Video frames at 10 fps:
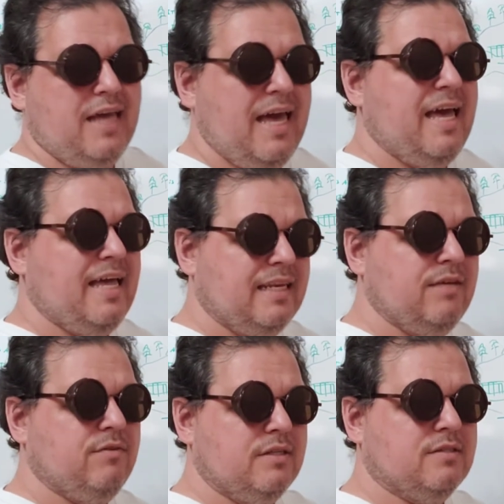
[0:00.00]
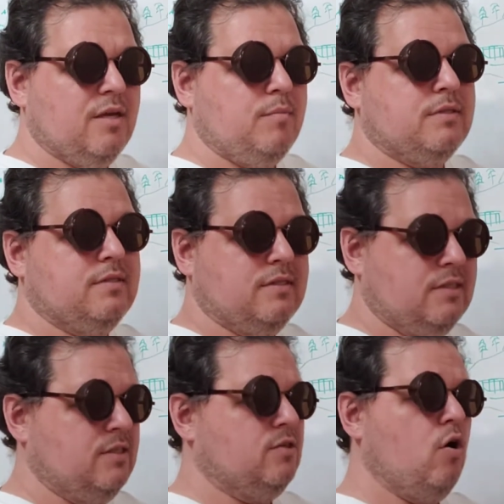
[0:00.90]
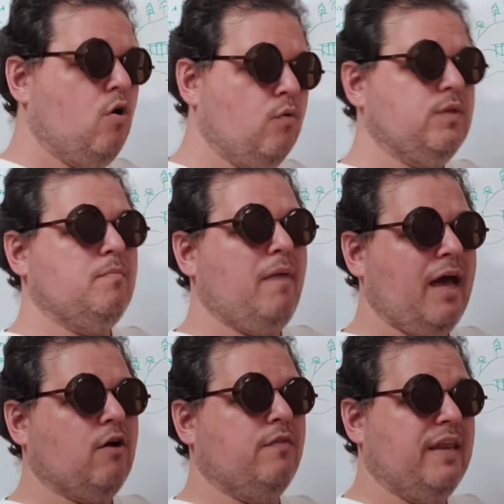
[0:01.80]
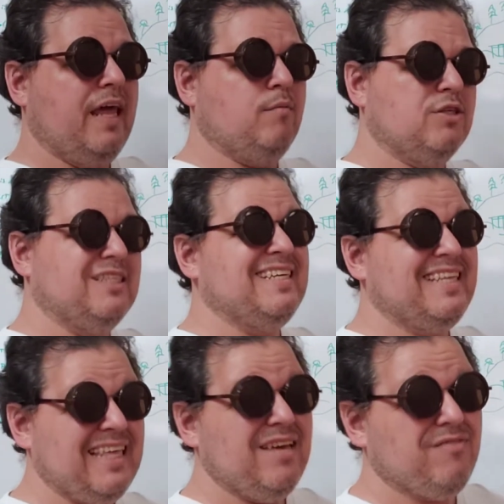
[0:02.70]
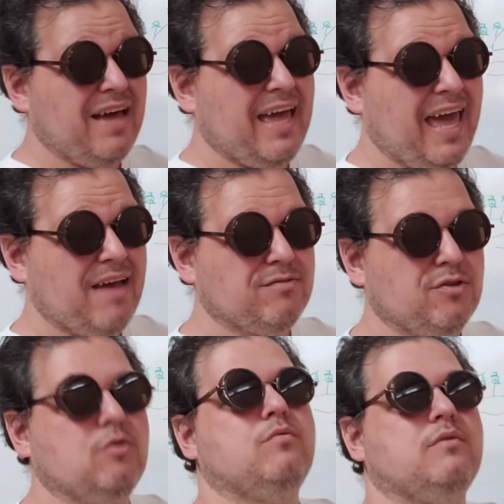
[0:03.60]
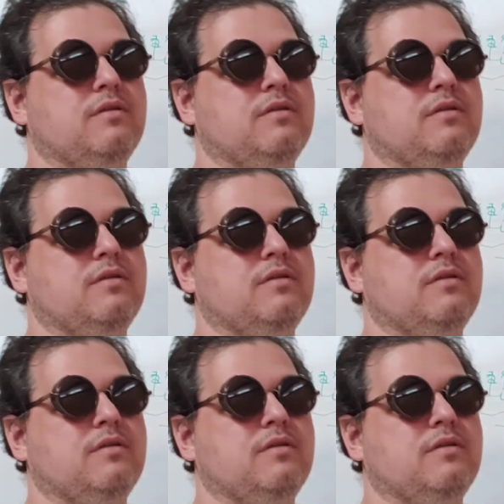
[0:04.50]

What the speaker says: and even in some instances holding back on the damage if I have to,